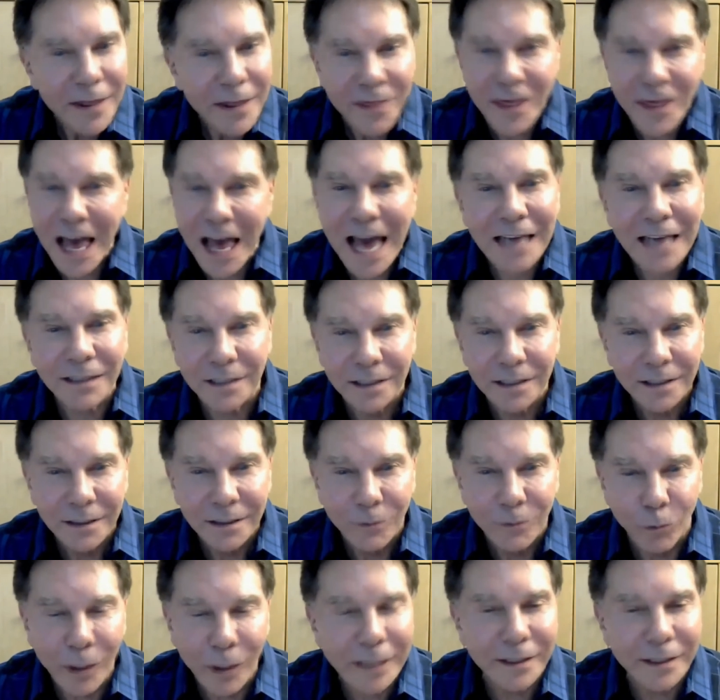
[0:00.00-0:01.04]
that
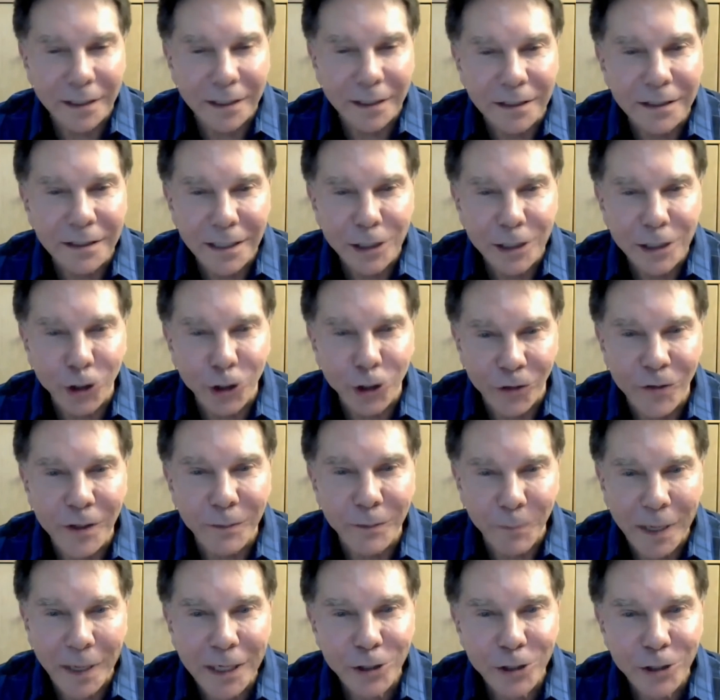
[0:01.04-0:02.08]
recognition
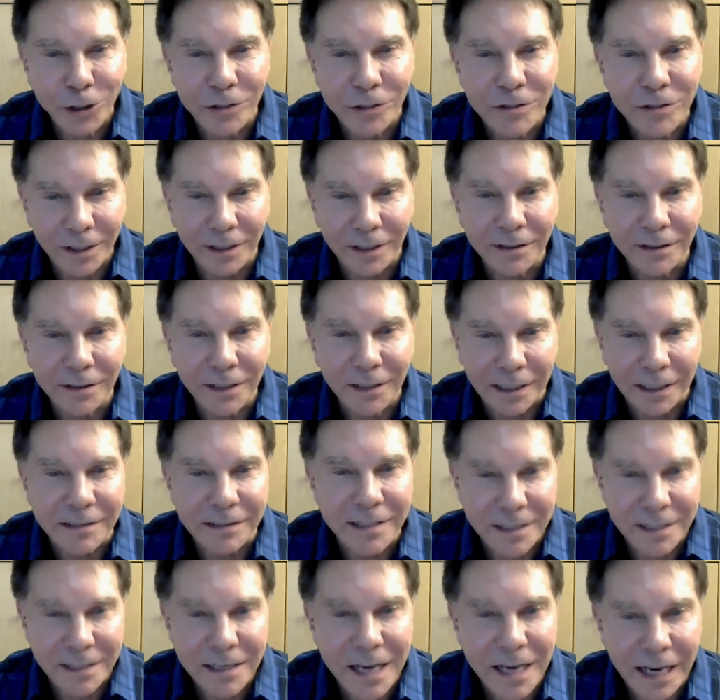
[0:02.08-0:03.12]
that patients can get
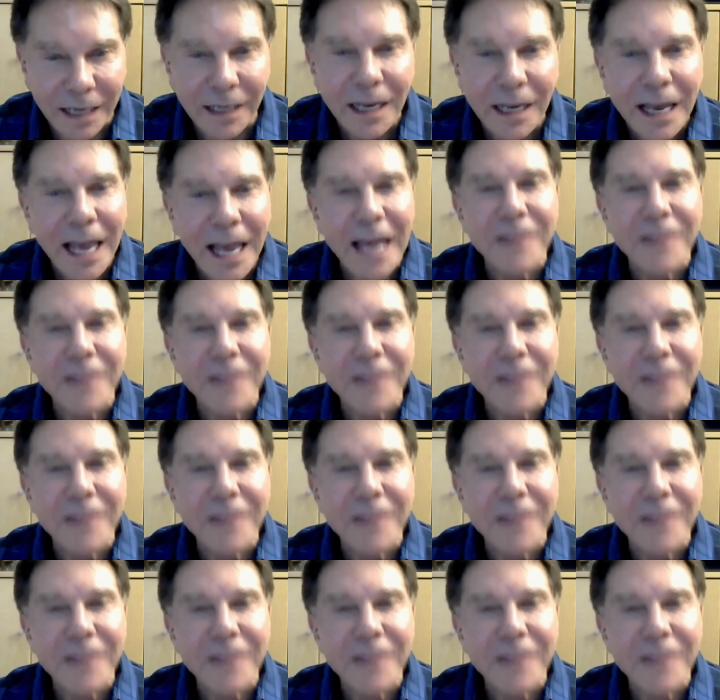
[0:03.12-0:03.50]
sick